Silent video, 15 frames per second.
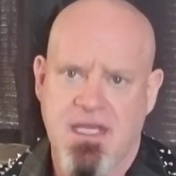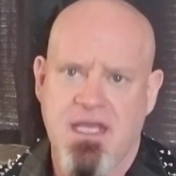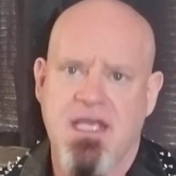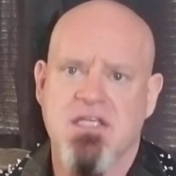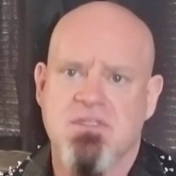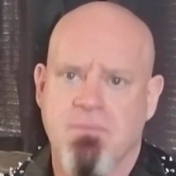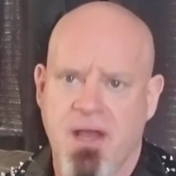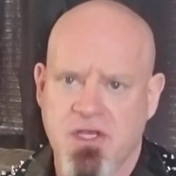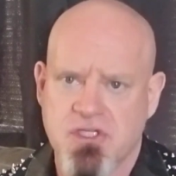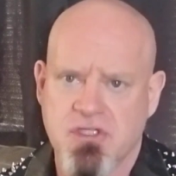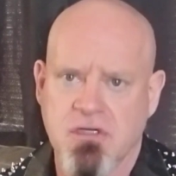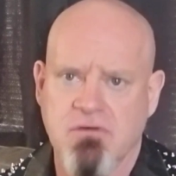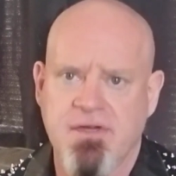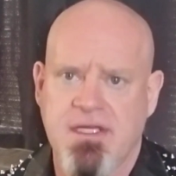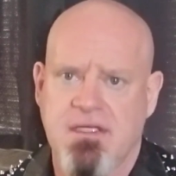Here's my
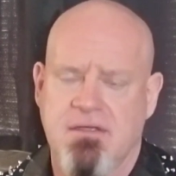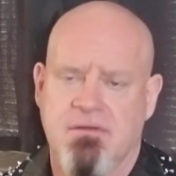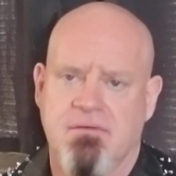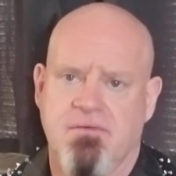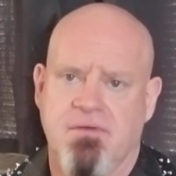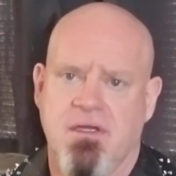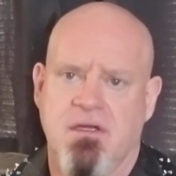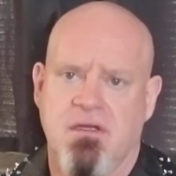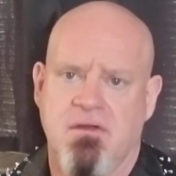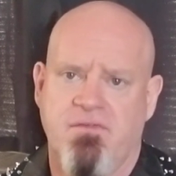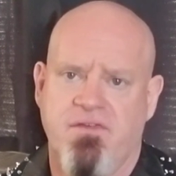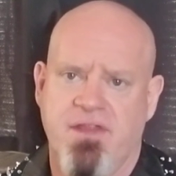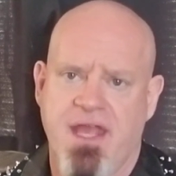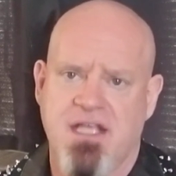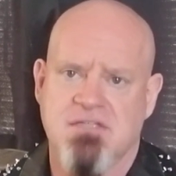story uh,
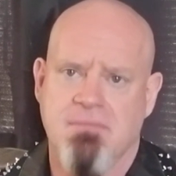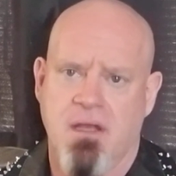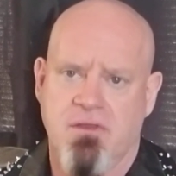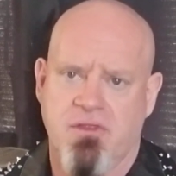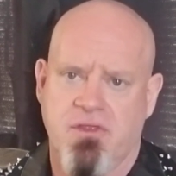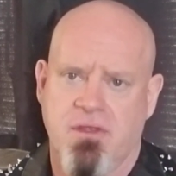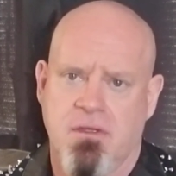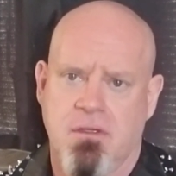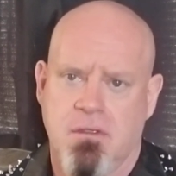for next month.